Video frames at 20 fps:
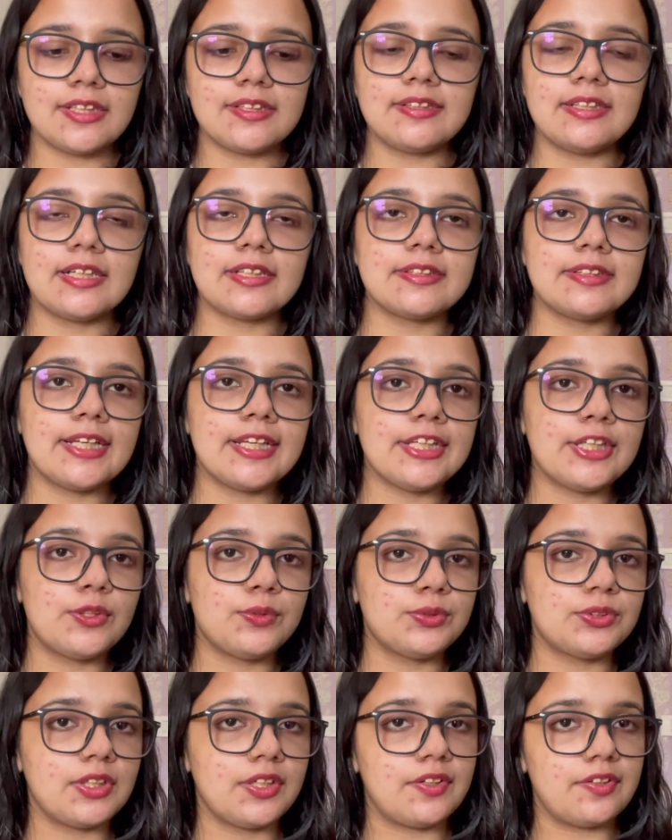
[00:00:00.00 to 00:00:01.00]
conducting
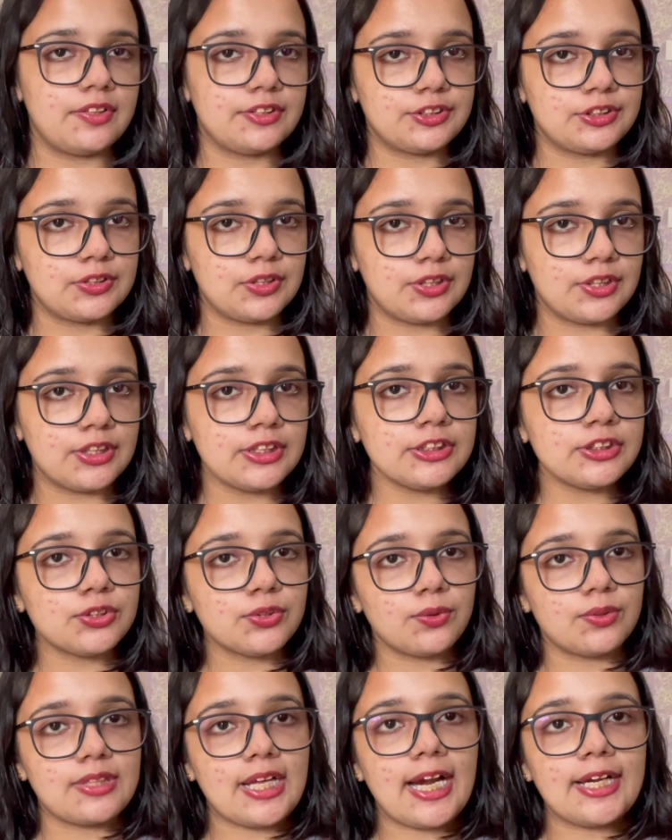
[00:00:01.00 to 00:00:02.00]
user research
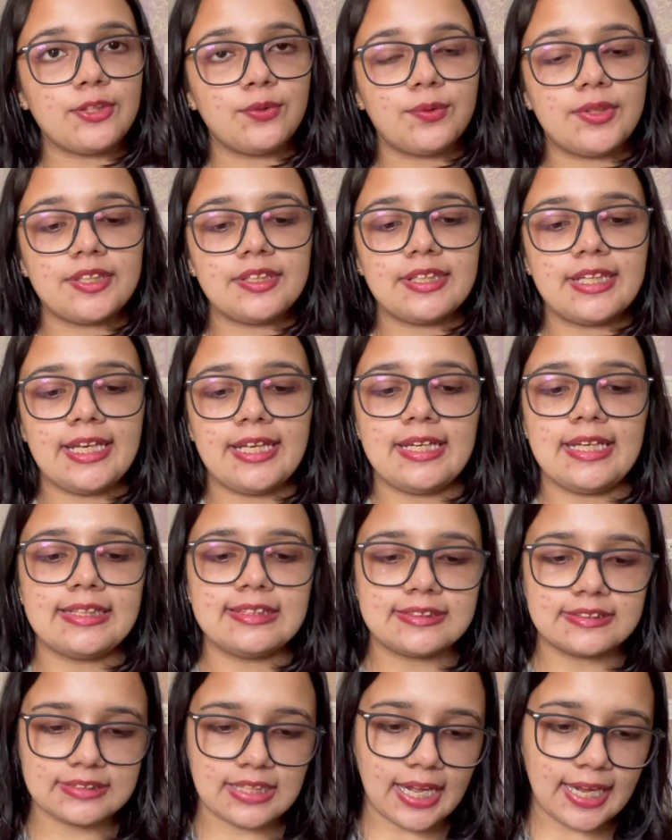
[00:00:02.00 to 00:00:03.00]
so that you can gain
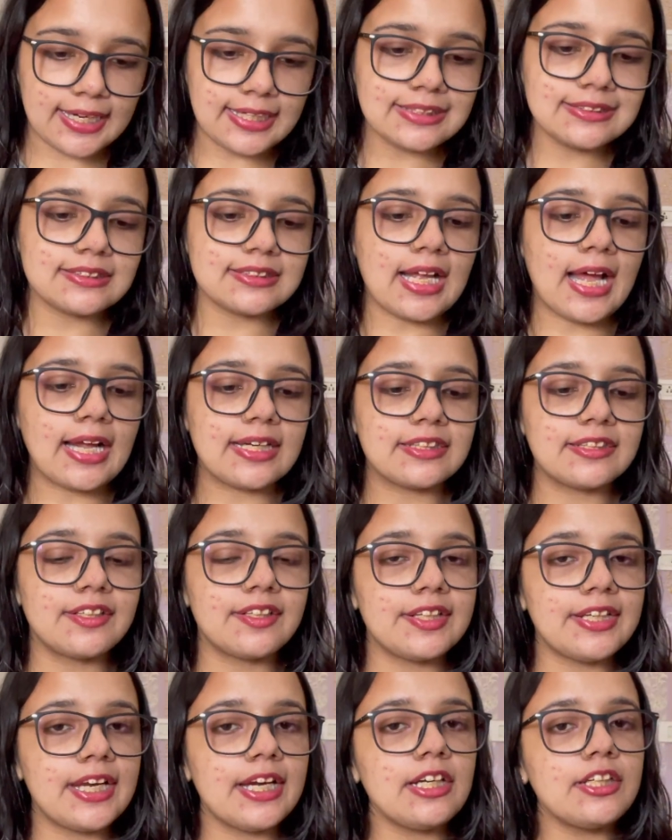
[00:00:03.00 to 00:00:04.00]
insights and
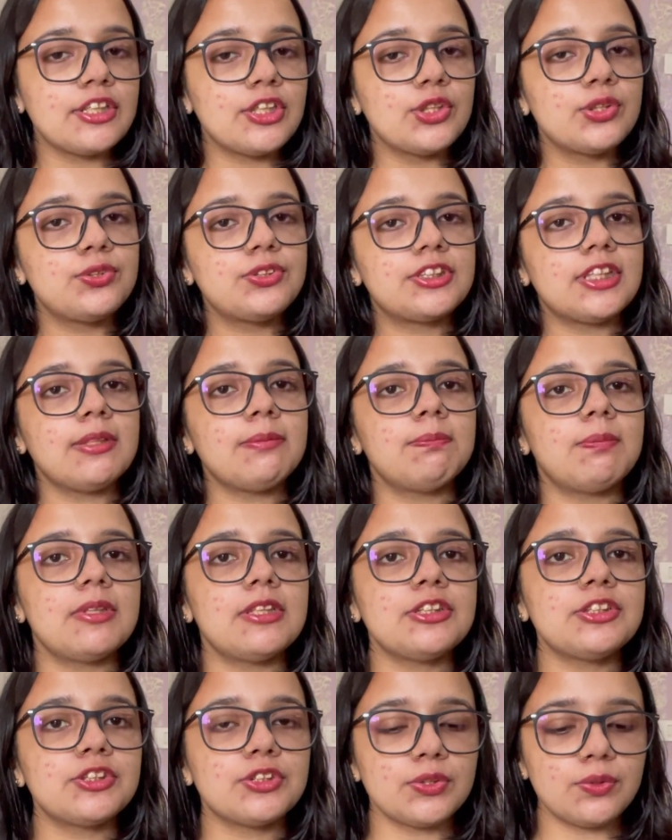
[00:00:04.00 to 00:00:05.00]
create user
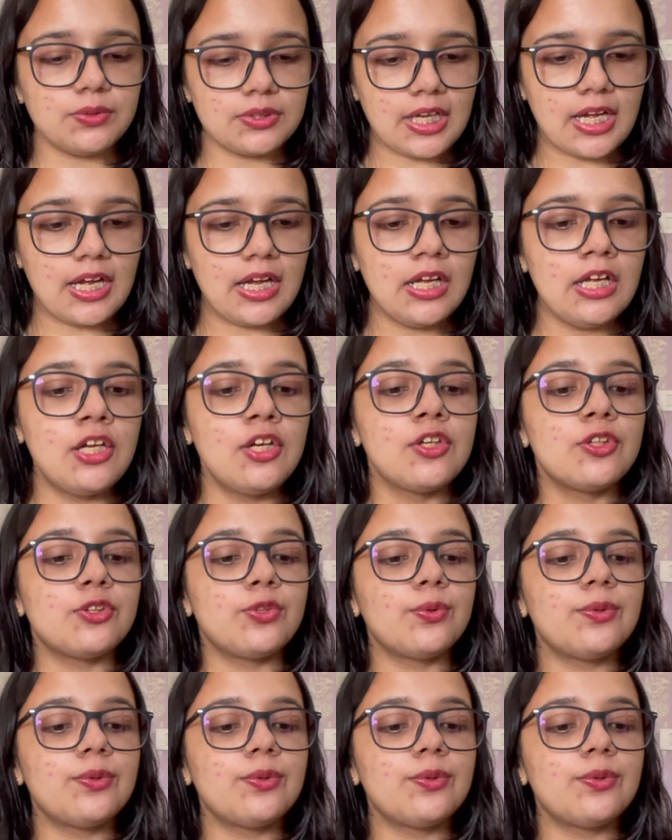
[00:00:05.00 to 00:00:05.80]
persona